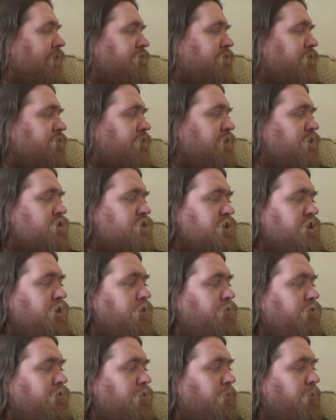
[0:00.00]
finishing
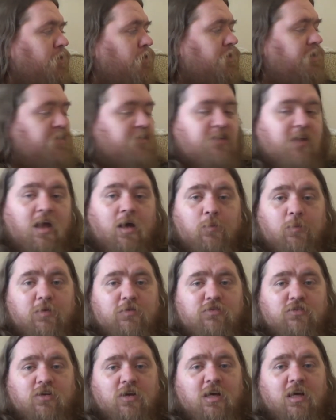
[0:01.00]
New Super Lucky's Tale,
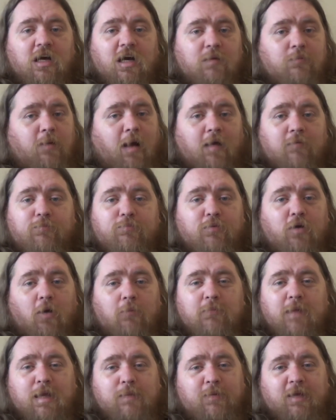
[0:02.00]
which I've
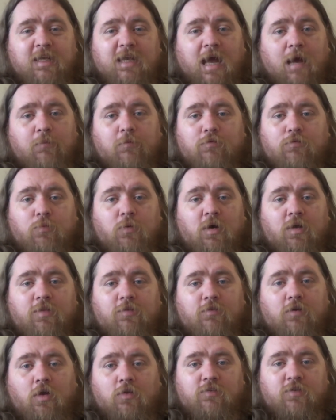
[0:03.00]
got maybe an hour's worth
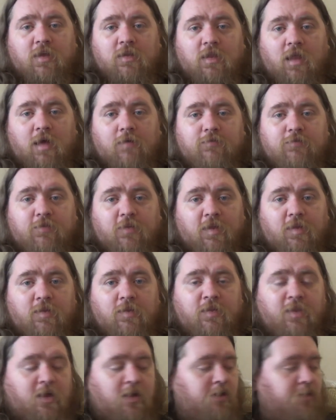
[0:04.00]
of content left
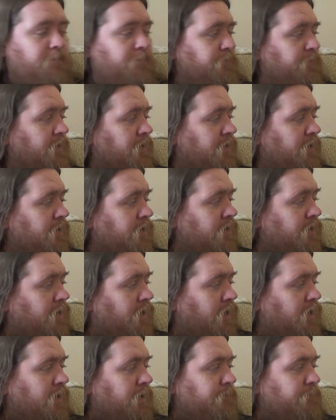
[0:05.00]
there.
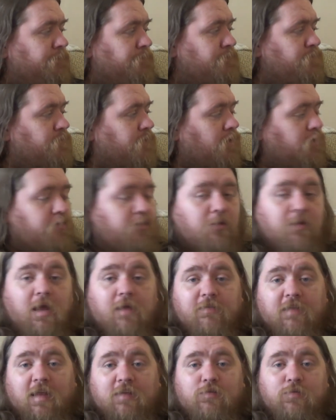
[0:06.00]
So
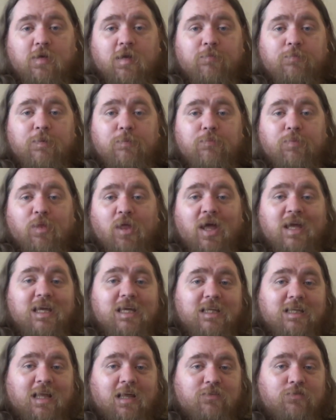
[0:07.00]
yeah, that's what I've been
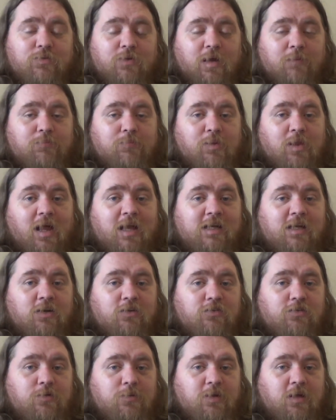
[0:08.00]
playing. That's what I'm planning
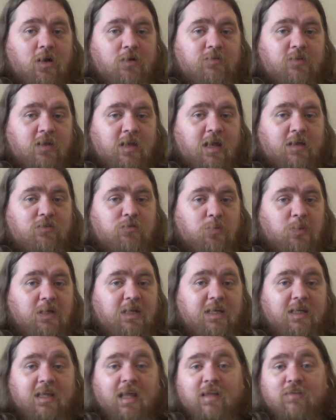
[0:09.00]
on doing over the next
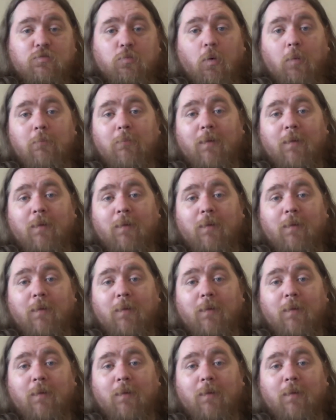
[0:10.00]
week, and that's what